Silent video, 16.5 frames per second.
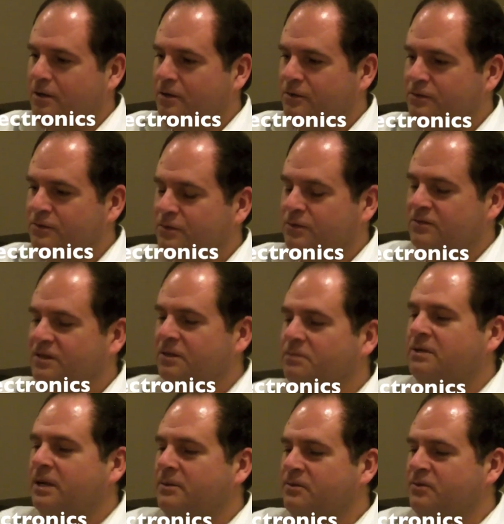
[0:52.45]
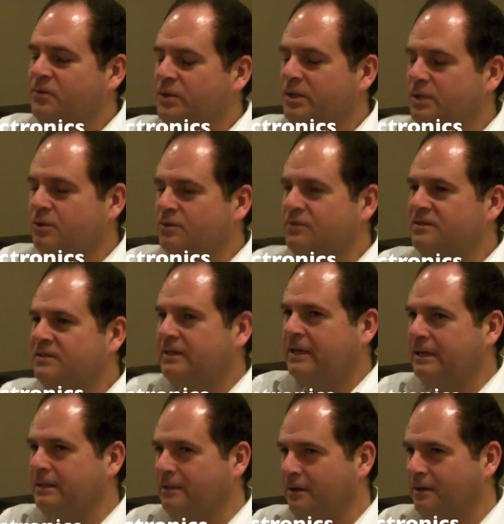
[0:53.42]
So sometimes we lose
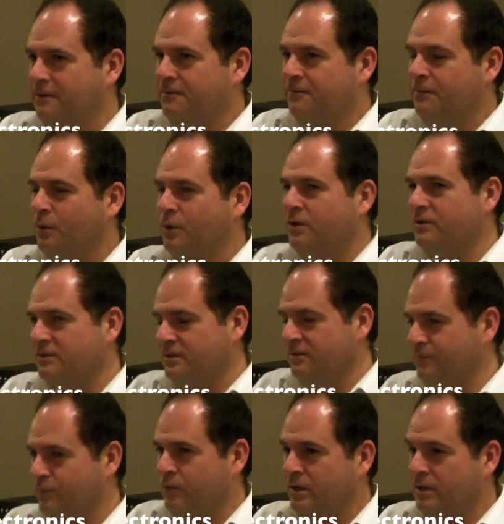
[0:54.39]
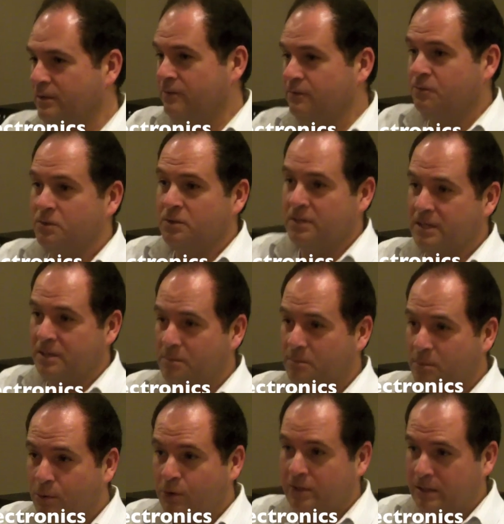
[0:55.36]
sight and focus of what is really
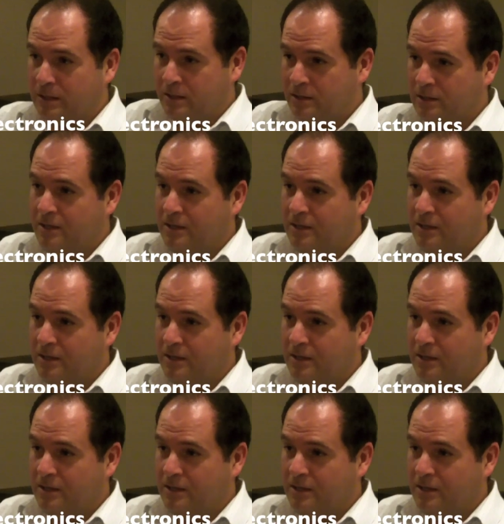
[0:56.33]
important.